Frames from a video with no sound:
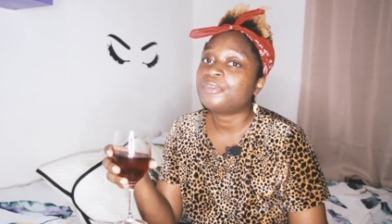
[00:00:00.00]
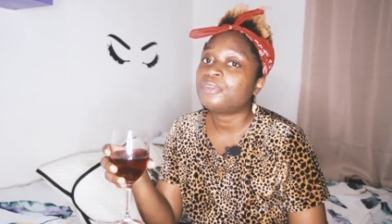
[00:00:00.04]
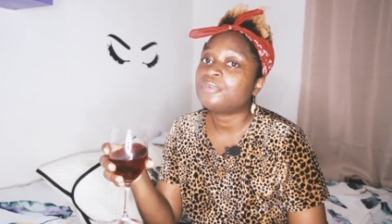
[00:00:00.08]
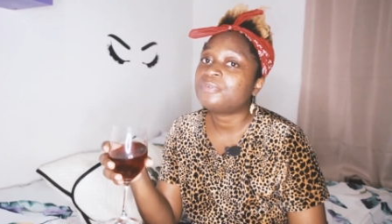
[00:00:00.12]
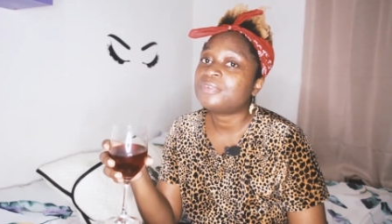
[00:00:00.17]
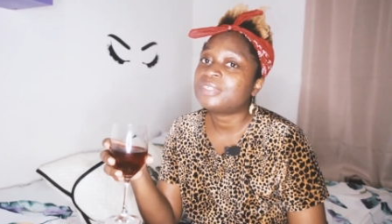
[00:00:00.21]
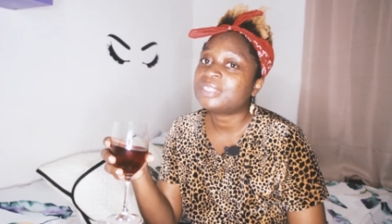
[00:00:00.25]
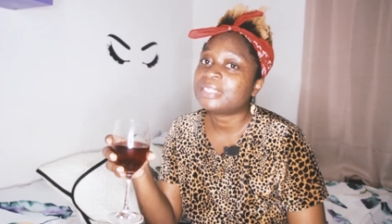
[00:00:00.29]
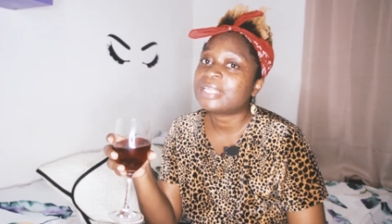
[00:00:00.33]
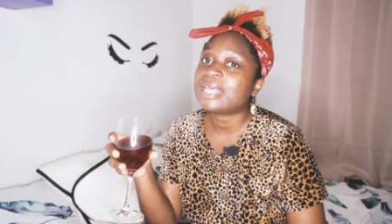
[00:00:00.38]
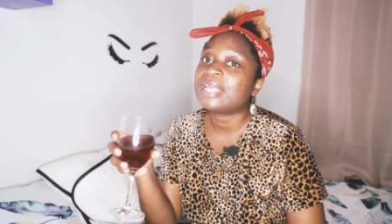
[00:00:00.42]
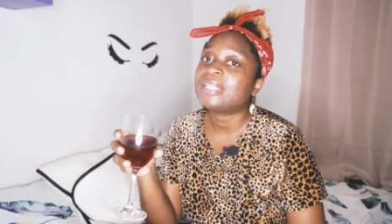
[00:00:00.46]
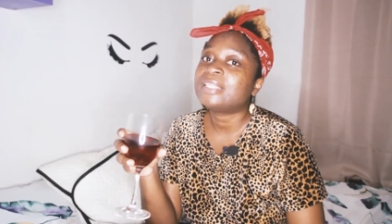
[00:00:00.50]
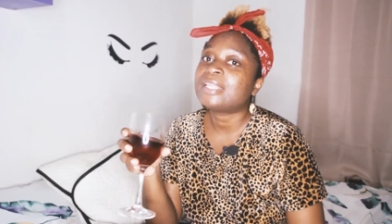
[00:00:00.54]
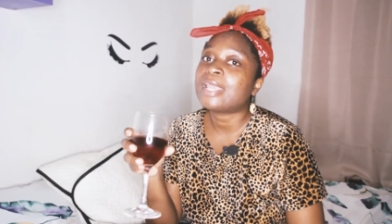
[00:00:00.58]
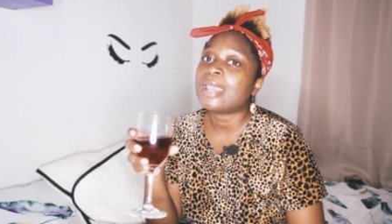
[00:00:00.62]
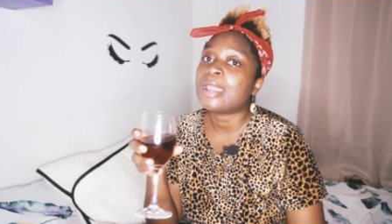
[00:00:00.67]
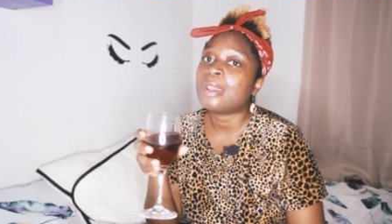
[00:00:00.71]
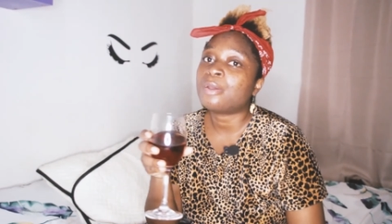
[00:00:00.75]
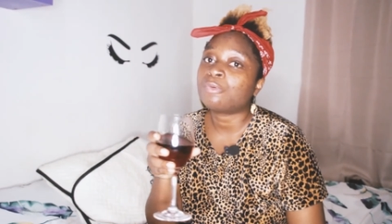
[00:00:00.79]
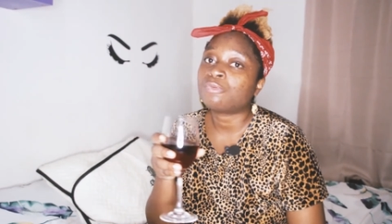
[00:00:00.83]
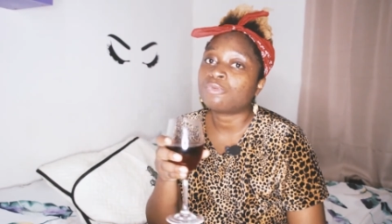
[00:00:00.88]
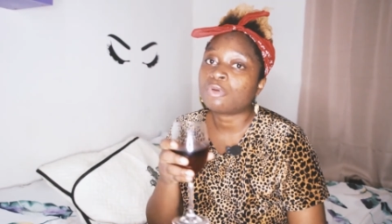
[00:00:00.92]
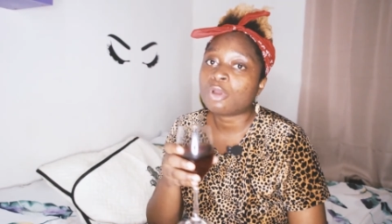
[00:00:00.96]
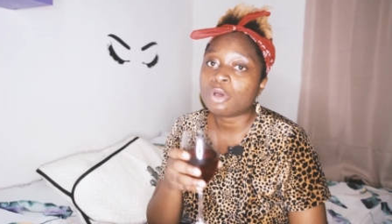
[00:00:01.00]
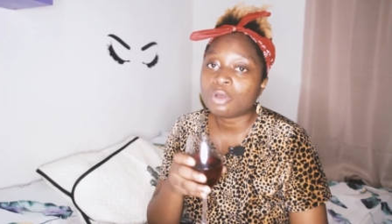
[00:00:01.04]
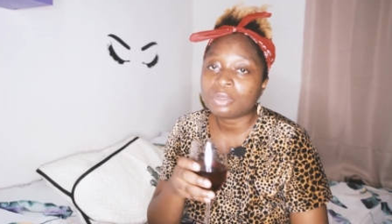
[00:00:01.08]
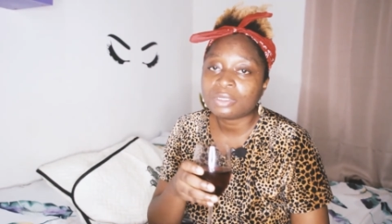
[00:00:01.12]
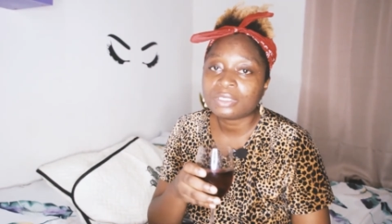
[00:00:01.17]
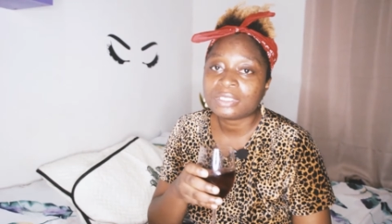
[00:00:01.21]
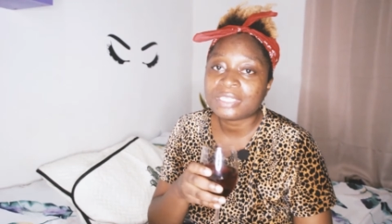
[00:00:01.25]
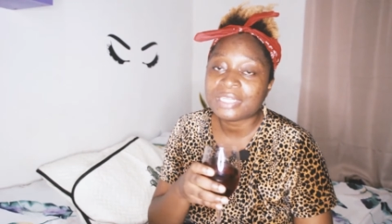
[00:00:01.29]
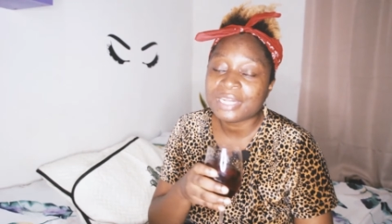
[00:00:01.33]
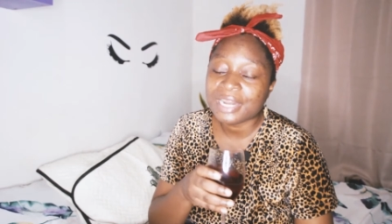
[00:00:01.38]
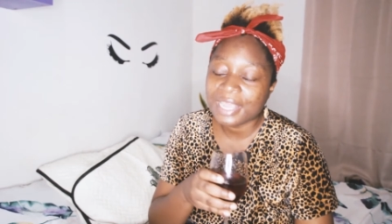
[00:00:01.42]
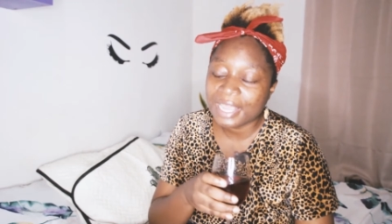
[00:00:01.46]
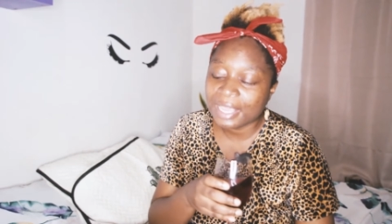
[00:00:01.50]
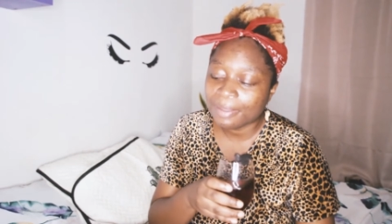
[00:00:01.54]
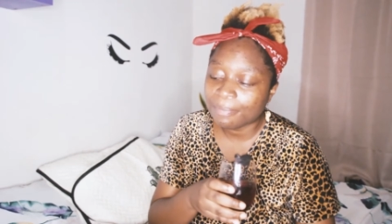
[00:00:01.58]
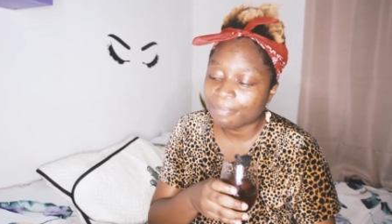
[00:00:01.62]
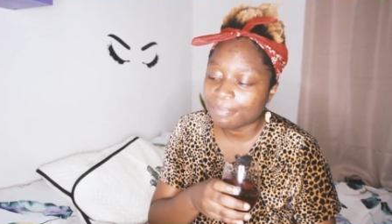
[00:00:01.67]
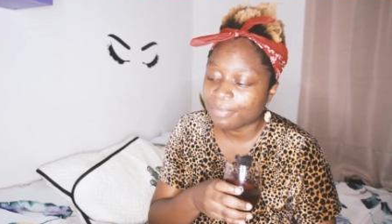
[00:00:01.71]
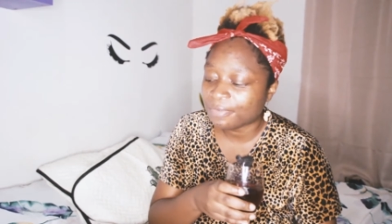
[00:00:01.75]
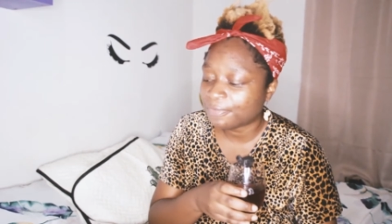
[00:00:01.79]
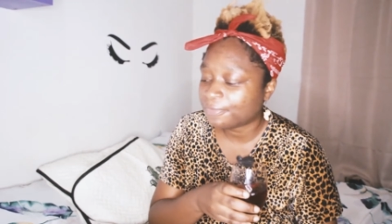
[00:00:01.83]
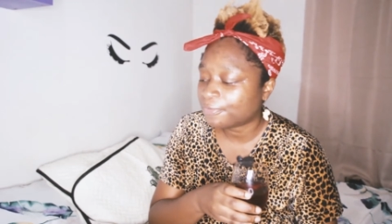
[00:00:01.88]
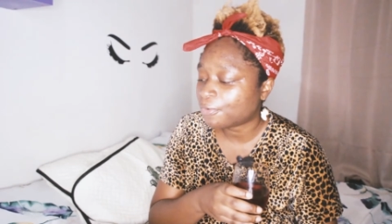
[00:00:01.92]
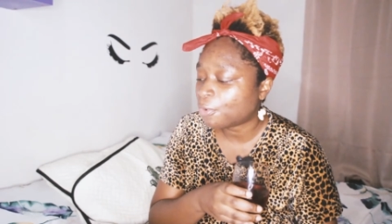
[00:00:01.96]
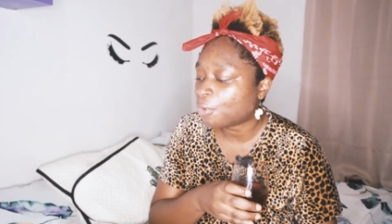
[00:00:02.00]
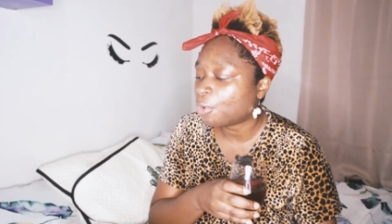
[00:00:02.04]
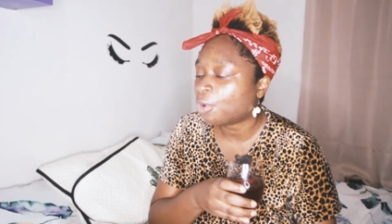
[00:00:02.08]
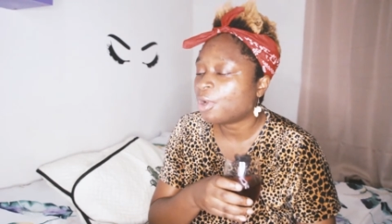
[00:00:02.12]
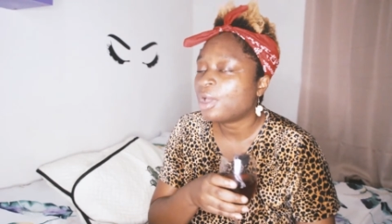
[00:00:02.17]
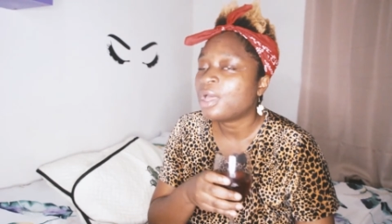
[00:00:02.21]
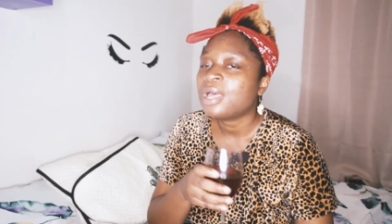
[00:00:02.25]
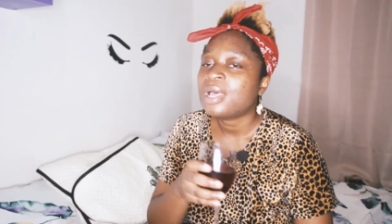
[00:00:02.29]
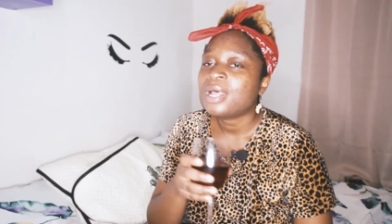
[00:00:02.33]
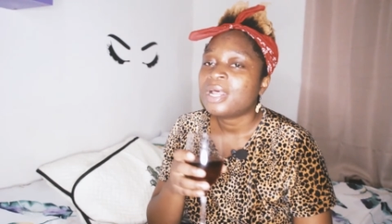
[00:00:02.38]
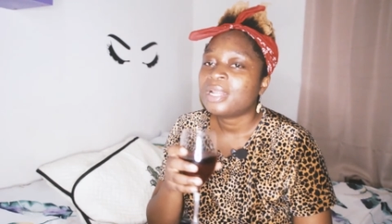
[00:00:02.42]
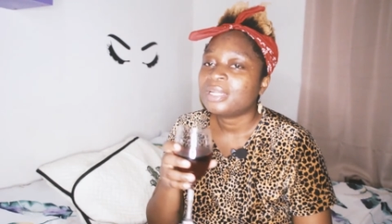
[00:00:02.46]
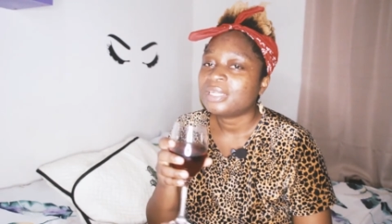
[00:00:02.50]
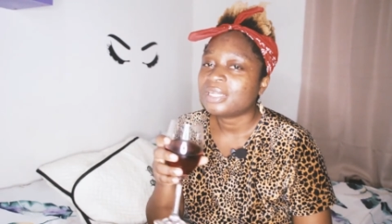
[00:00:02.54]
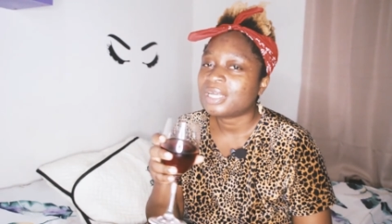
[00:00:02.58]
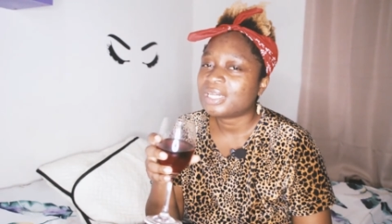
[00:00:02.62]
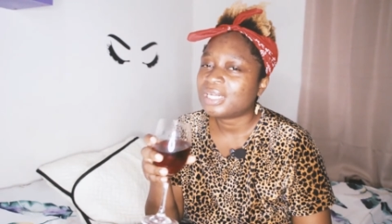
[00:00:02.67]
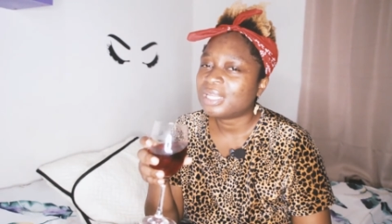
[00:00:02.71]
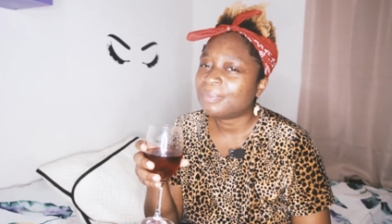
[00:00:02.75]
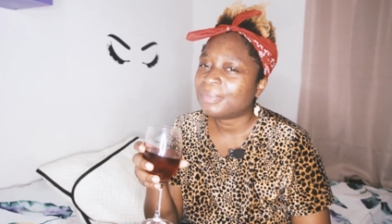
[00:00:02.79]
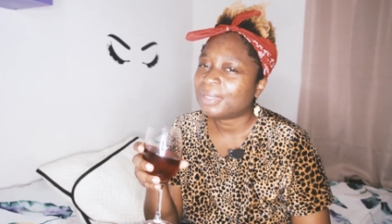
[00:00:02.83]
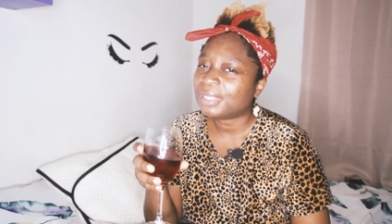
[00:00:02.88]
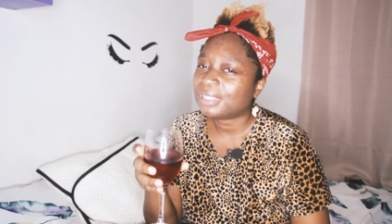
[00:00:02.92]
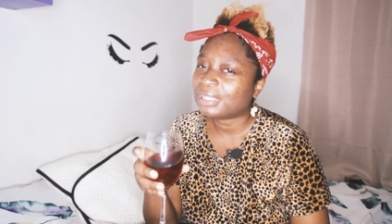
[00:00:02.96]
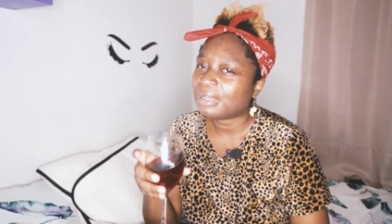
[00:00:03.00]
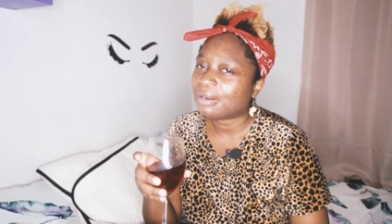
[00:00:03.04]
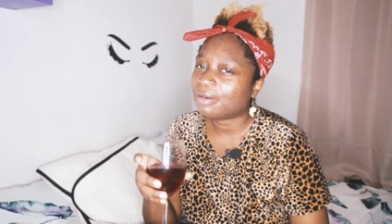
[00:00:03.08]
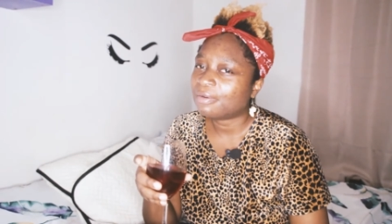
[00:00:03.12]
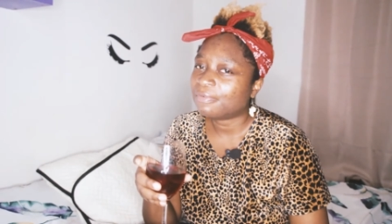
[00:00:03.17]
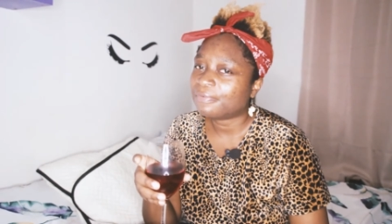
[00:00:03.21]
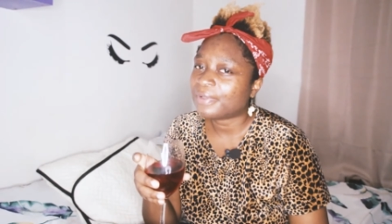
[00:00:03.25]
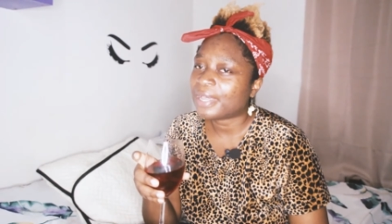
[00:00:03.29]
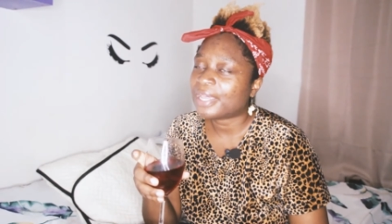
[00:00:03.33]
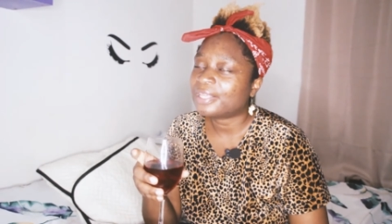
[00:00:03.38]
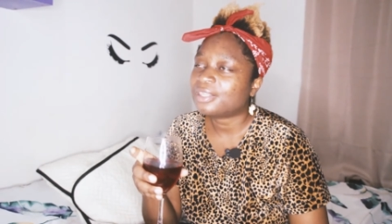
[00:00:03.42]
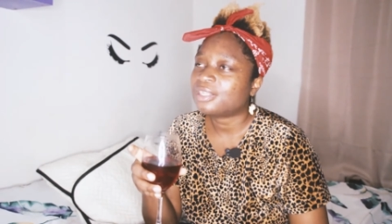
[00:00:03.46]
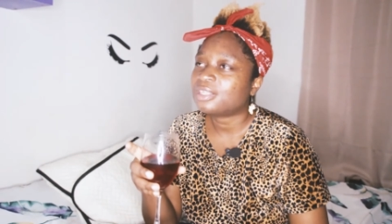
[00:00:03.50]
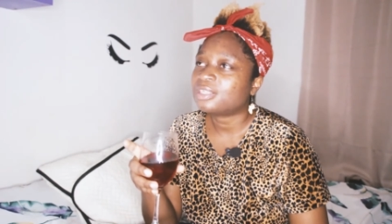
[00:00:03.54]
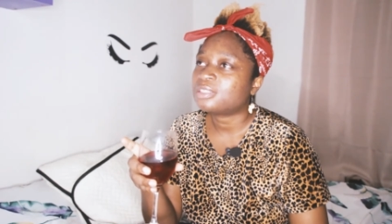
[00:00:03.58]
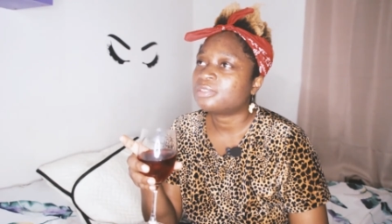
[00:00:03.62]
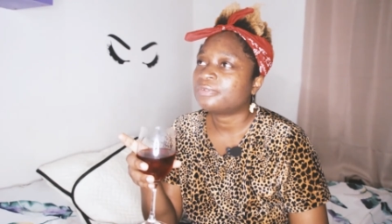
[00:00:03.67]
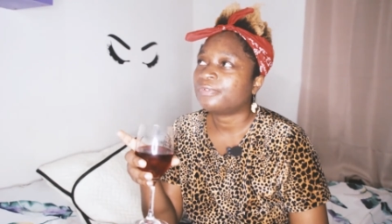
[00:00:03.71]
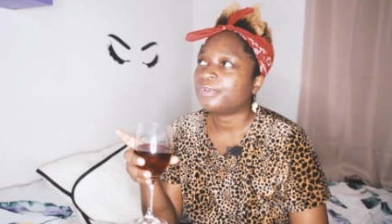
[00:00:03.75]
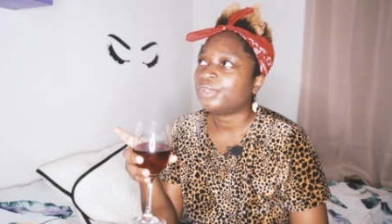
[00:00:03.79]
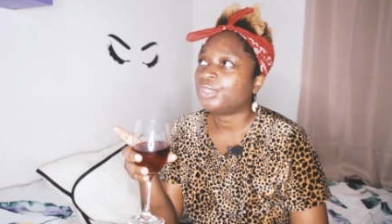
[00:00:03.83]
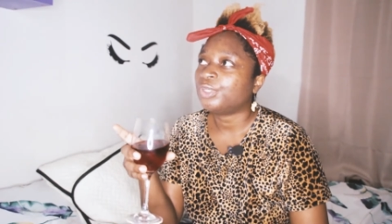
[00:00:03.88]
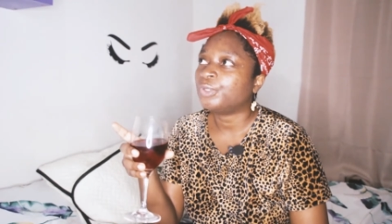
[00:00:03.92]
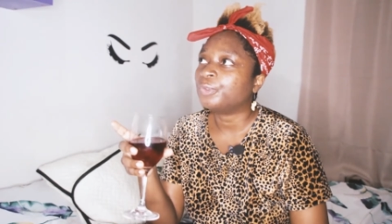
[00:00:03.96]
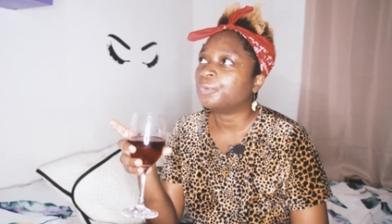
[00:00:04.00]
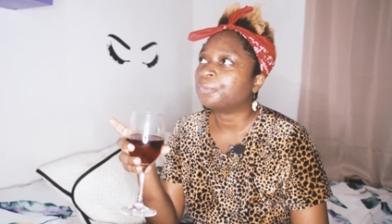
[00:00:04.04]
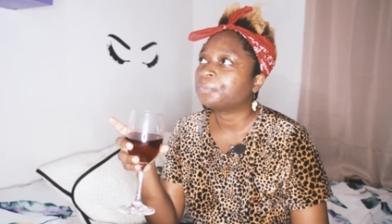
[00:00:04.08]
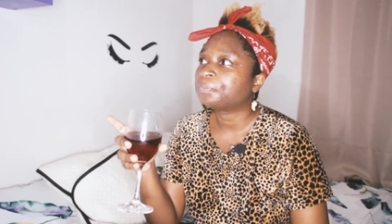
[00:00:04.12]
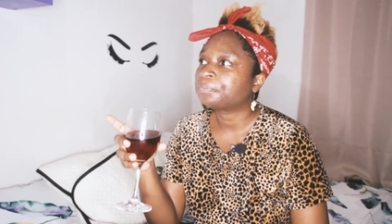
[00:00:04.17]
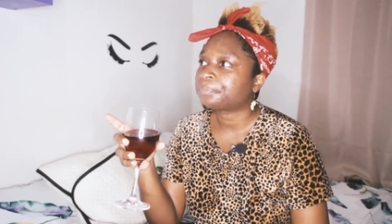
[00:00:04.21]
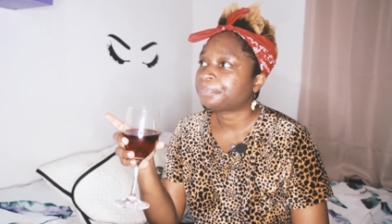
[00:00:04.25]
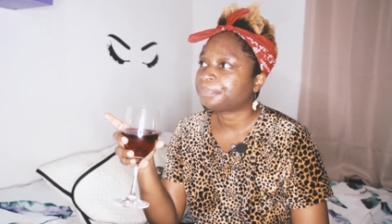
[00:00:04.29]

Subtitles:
you said a wrong name before. Now let me clarify this for you.